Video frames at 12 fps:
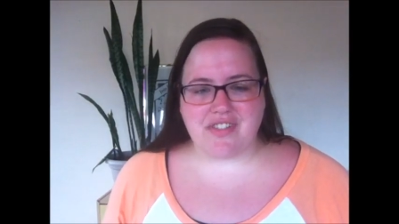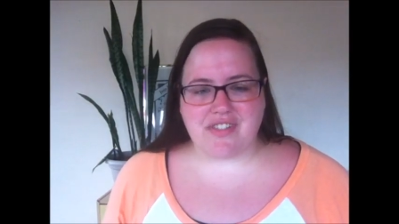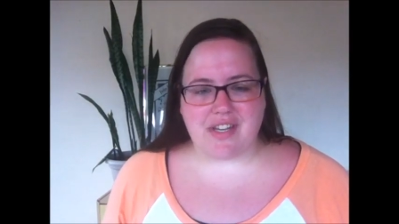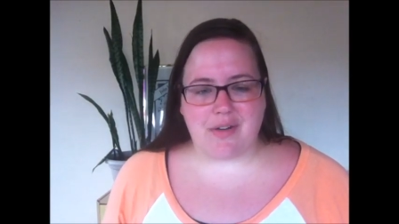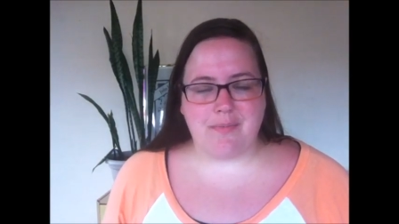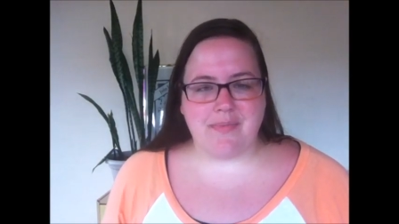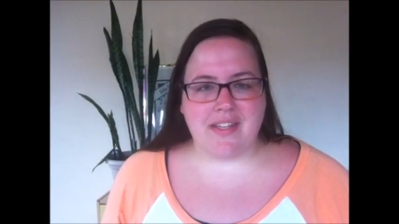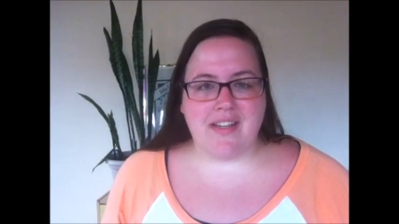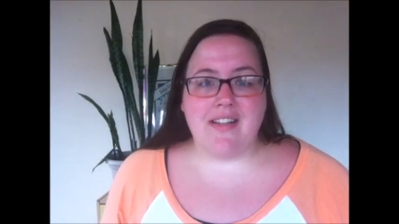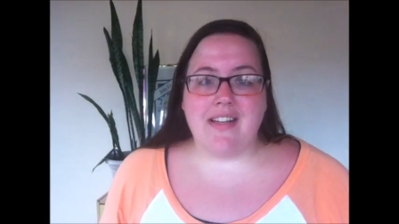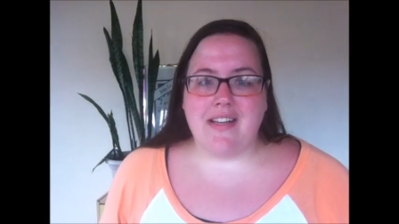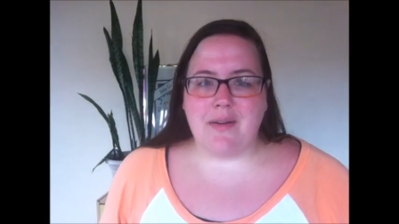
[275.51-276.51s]
So
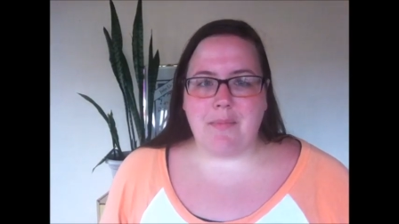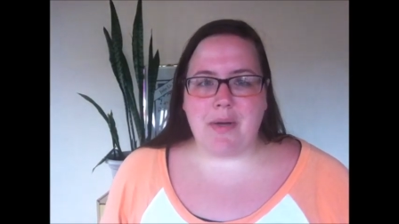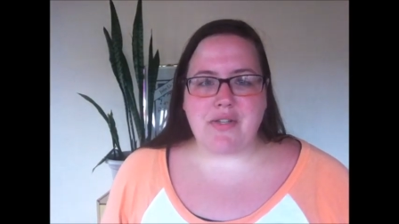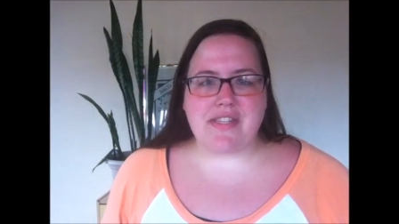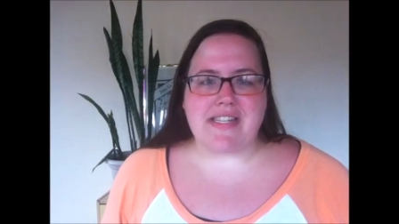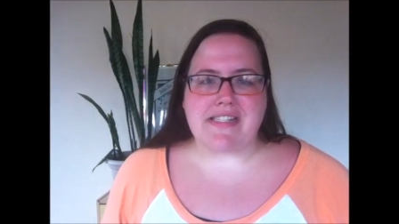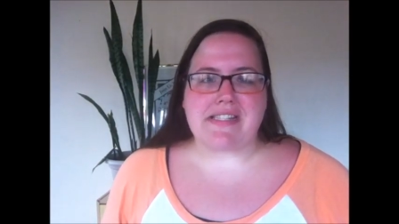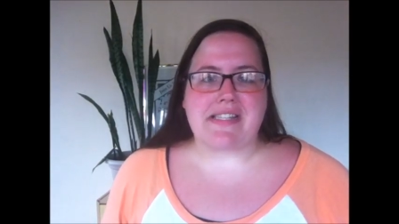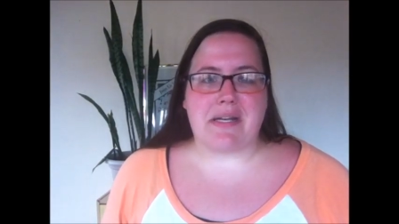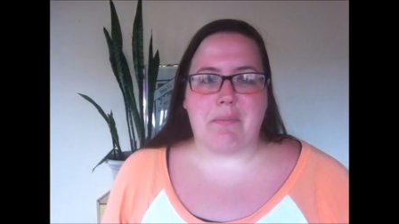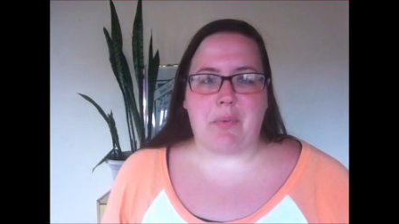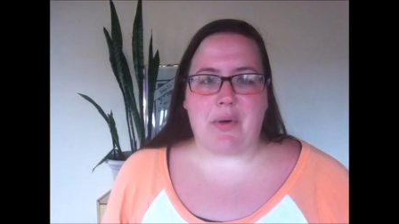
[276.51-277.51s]
most of this
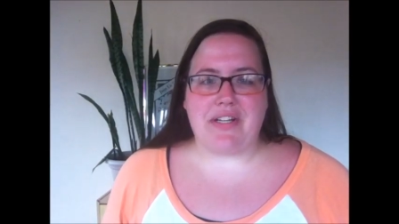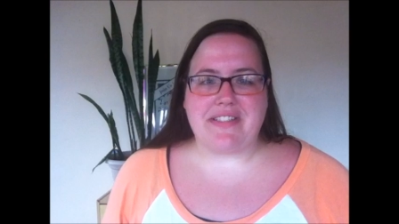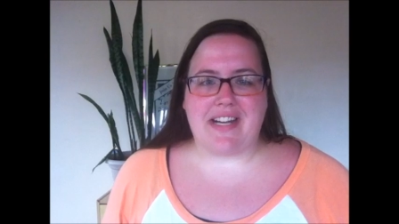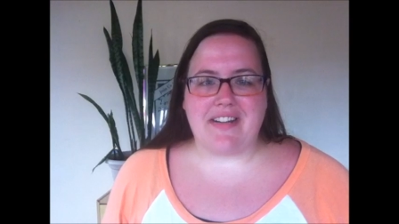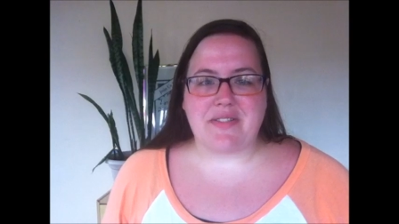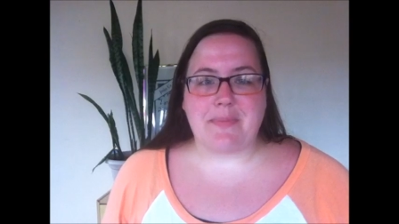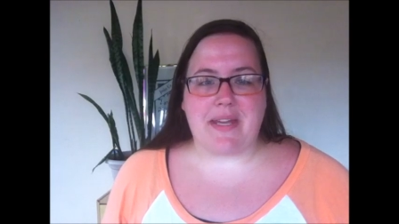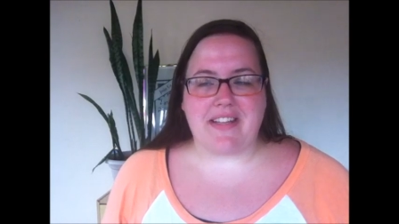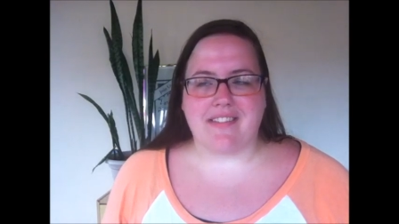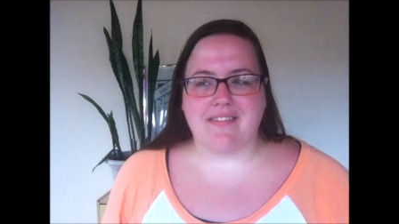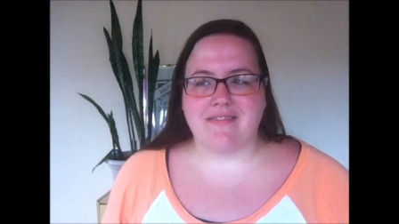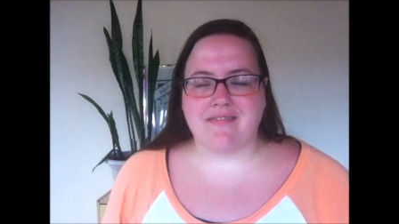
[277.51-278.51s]
is going to boil down to
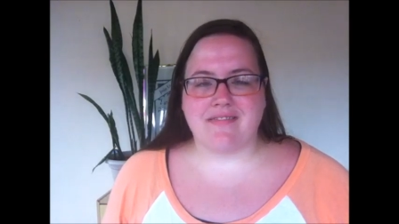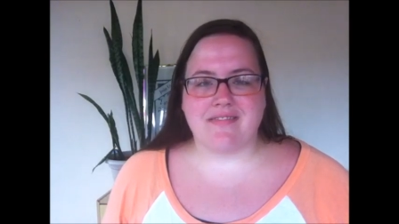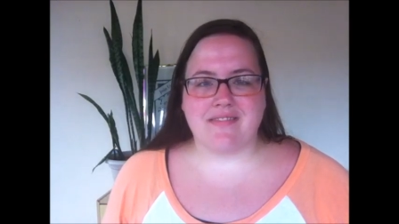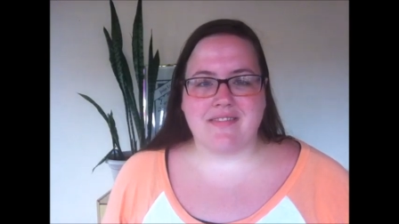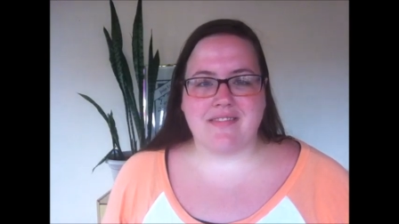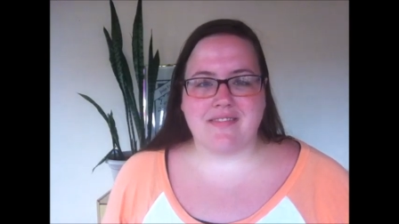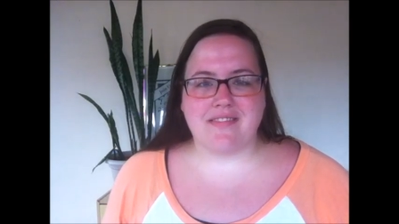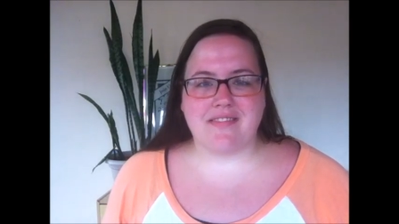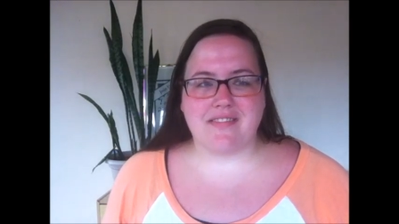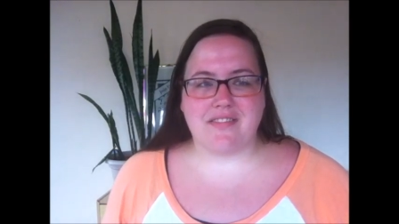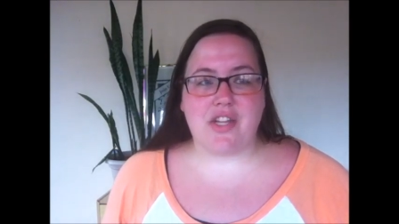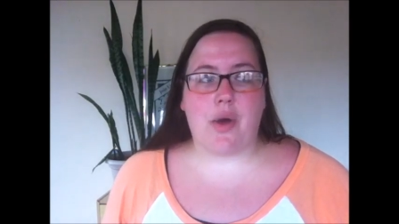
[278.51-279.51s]
being
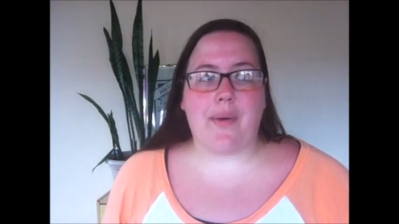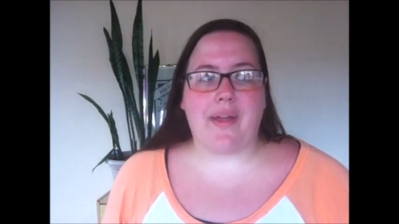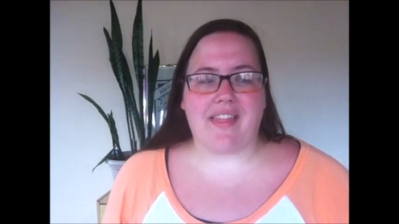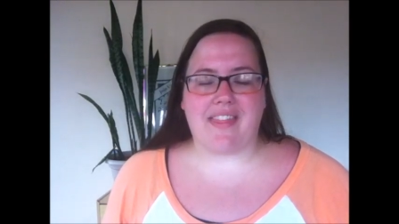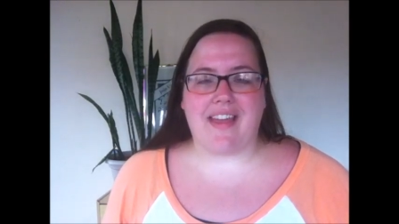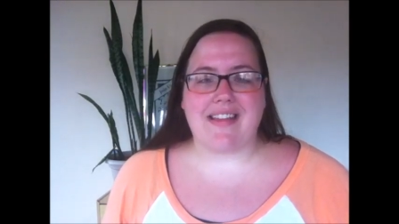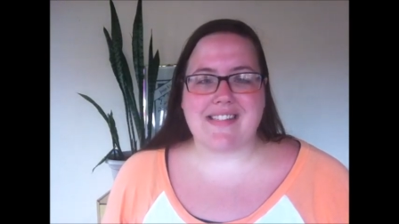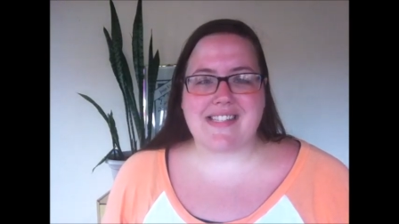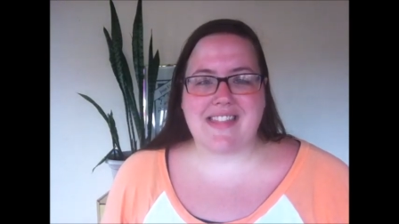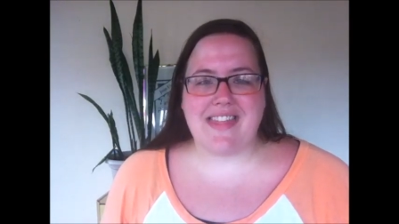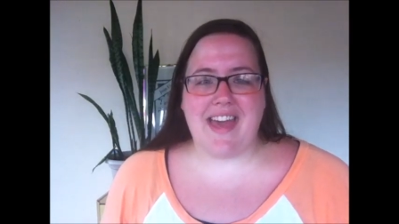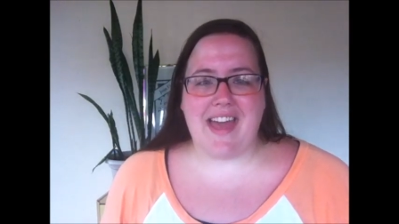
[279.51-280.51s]
knowing things